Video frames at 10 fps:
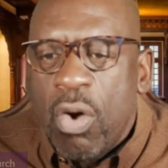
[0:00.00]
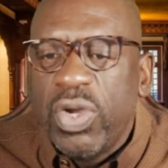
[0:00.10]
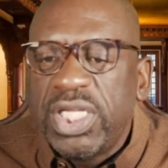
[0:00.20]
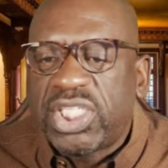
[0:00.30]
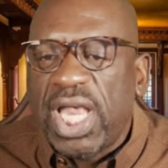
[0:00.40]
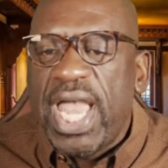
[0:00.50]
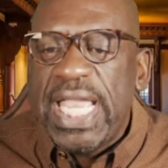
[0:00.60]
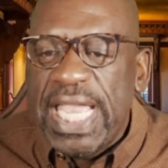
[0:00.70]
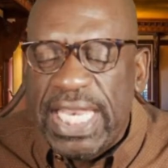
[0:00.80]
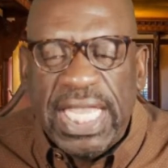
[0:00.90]
We say
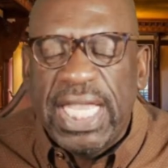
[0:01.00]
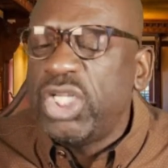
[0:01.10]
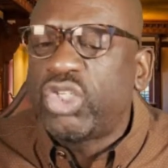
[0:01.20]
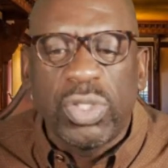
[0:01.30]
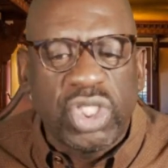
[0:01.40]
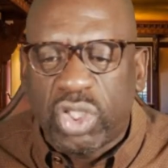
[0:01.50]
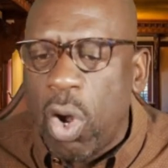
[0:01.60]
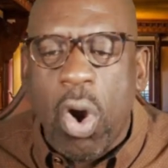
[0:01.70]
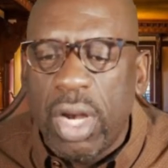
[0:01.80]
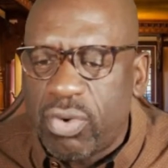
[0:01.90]
it is
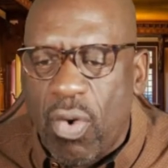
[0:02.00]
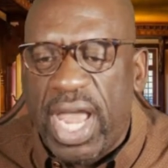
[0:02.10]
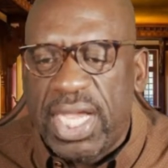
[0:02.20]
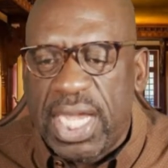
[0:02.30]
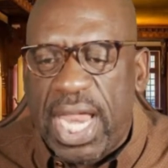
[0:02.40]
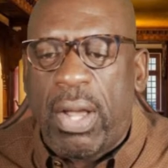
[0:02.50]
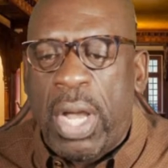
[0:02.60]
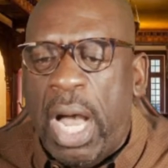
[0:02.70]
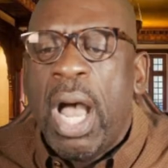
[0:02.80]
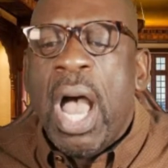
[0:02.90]
restored right
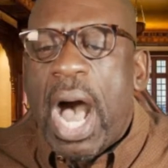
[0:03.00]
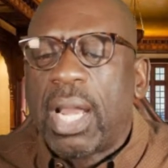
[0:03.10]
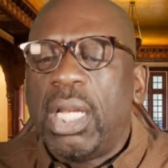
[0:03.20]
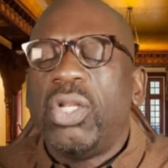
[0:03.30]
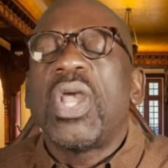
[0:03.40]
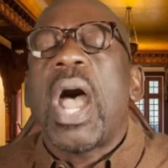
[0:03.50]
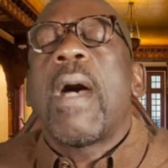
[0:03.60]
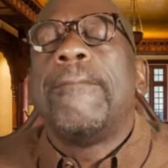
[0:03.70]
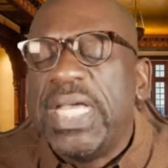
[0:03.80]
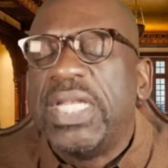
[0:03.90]
now. Hallelujah.
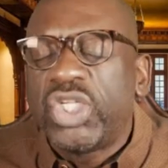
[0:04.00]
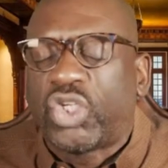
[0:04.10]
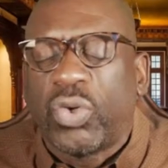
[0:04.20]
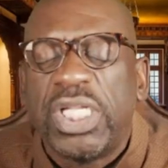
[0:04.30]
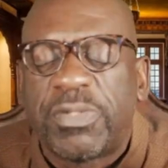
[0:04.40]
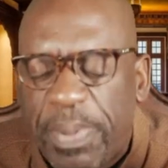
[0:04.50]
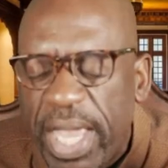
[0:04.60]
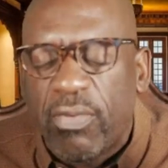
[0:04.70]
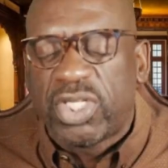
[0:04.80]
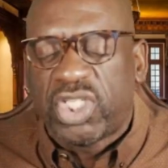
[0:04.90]
Our ministry is
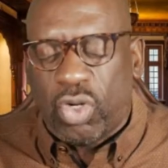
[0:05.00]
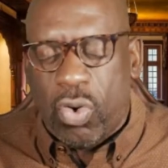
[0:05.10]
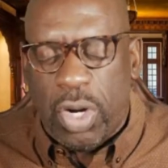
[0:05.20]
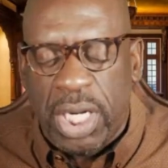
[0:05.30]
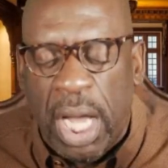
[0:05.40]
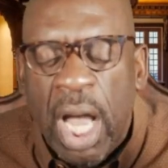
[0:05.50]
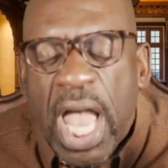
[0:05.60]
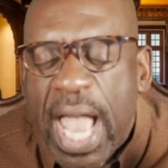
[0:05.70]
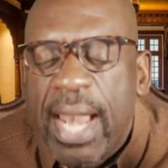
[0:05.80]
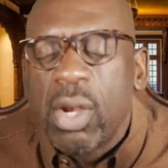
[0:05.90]
being restored. And